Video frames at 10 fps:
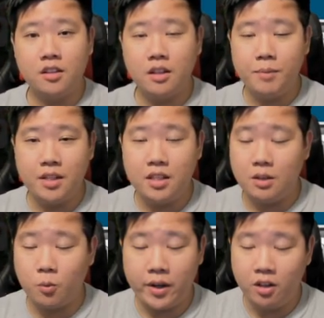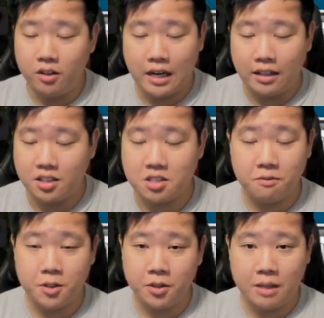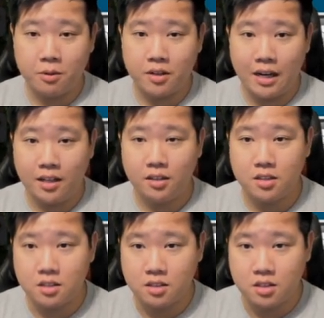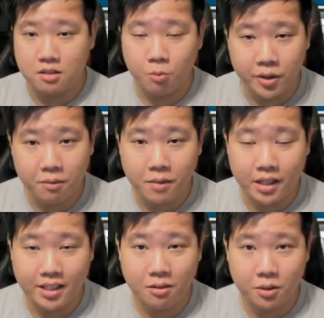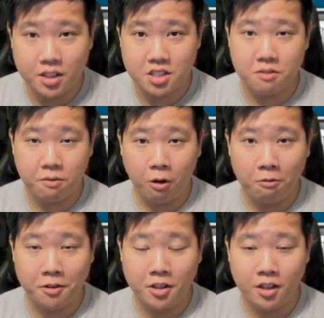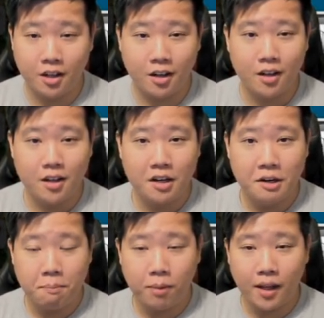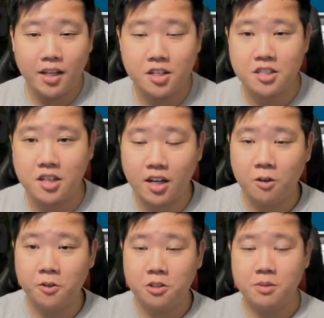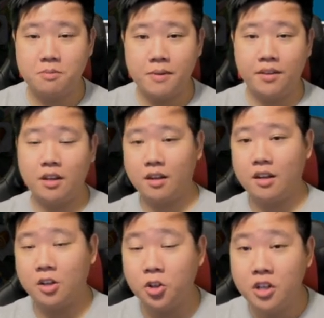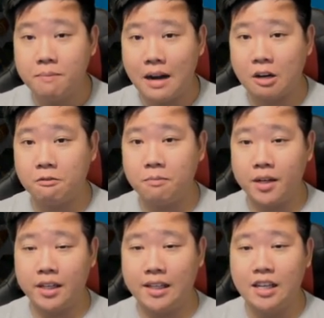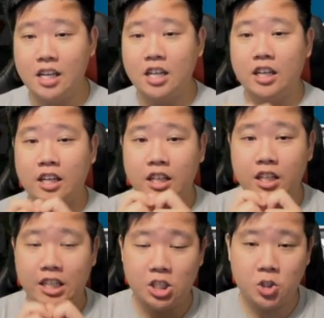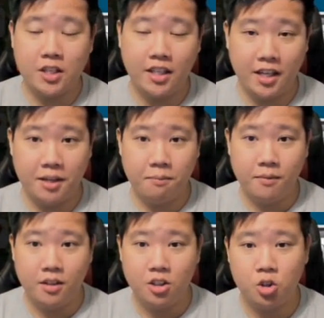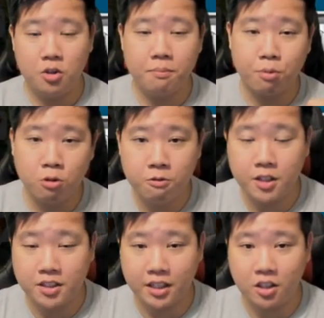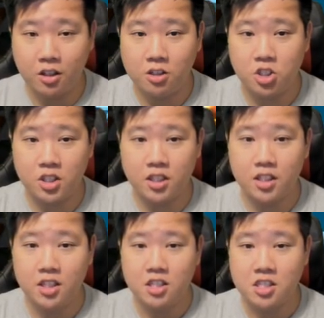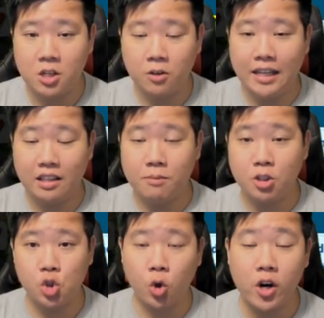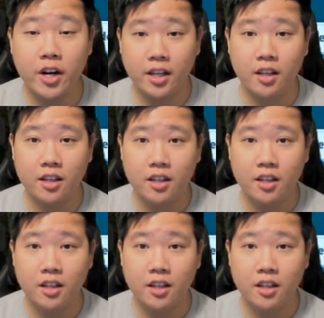I mean, whether or not this is a video game or not, real money is involved in here. Players are going to be spending good amount of money into the game to improve their technology so that the majority